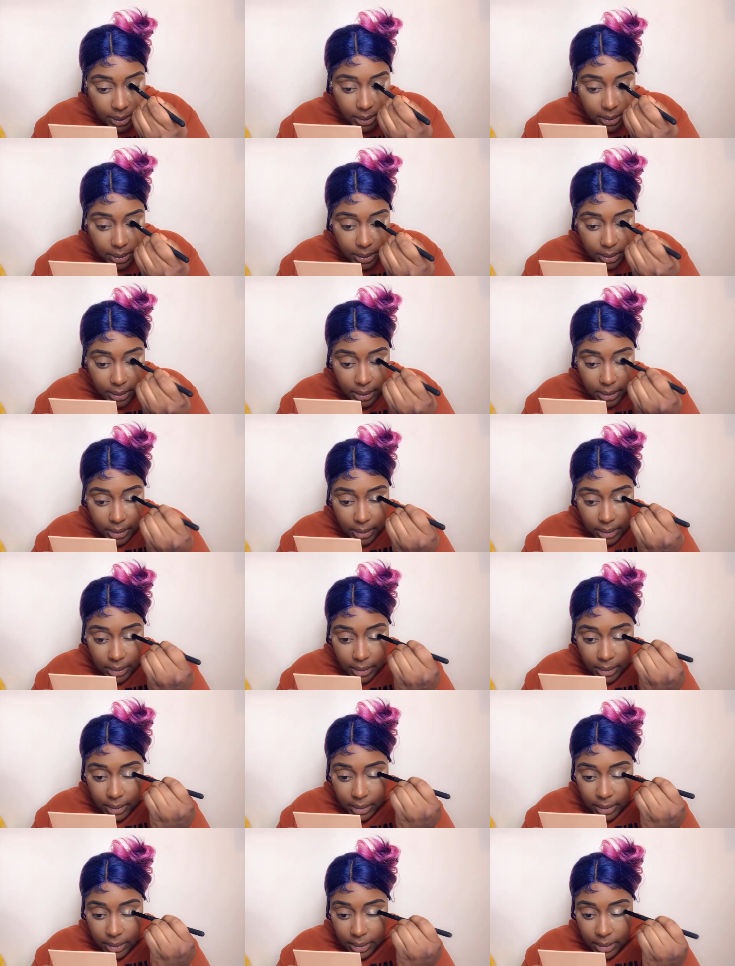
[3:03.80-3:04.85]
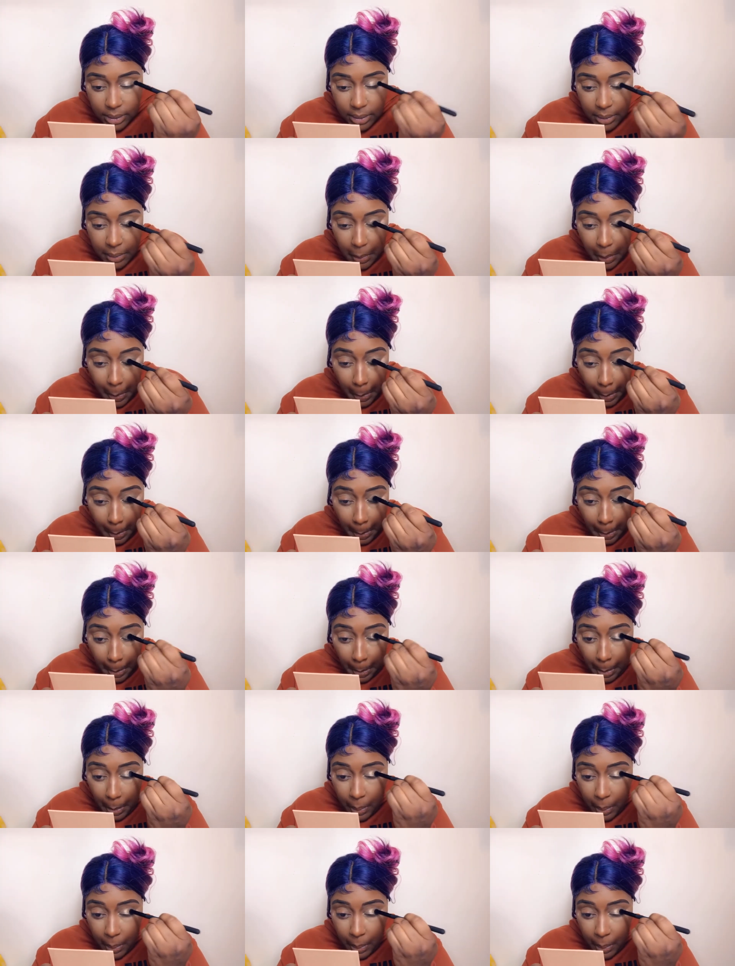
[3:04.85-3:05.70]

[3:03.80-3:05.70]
Nobody speaks.